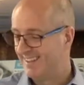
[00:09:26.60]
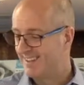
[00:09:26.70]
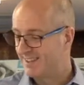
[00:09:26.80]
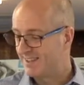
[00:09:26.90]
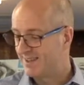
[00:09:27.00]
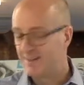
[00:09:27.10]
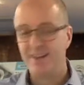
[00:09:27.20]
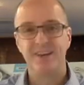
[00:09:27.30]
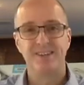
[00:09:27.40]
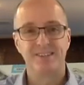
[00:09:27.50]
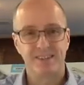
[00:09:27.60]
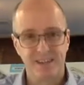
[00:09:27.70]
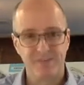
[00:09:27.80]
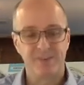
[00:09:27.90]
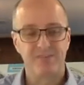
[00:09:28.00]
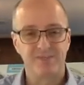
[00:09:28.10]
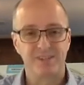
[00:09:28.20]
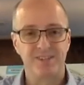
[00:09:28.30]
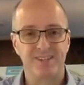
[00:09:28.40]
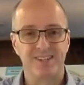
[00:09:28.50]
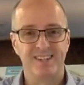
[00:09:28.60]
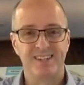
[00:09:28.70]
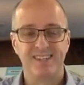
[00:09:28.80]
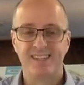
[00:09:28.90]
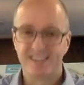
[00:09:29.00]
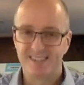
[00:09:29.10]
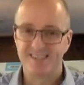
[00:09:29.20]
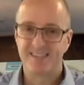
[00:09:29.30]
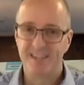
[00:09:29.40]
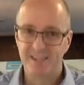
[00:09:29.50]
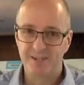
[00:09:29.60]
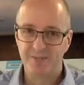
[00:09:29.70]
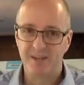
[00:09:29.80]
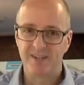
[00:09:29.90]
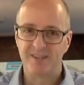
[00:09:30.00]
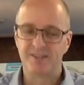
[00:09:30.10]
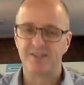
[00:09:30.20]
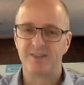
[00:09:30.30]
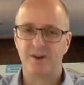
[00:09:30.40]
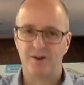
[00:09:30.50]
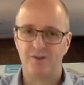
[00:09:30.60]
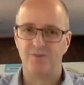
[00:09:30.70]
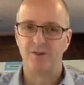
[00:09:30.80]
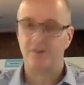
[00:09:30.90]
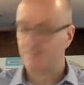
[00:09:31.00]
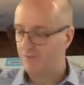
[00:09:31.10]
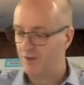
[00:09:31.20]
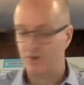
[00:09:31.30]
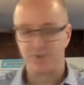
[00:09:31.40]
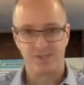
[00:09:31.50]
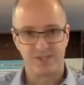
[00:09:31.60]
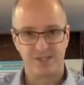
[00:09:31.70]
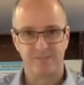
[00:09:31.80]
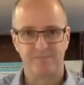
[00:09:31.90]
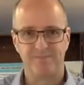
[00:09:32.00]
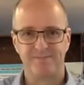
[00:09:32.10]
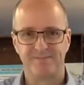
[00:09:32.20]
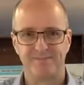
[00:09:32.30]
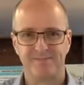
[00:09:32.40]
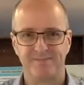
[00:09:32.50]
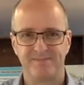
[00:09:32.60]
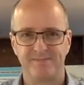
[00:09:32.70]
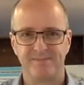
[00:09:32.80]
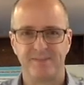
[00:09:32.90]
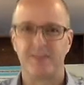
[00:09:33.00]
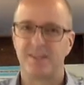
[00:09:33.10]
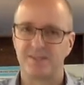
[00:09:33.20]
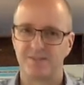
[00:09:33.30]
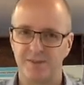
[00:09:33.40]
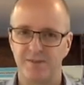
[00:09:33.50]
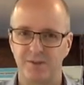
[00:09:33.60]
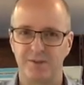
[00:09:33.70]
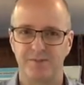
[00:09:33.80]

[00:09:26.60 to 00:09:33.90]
So dynamic friction is independent of velocity. And that's the fifth law.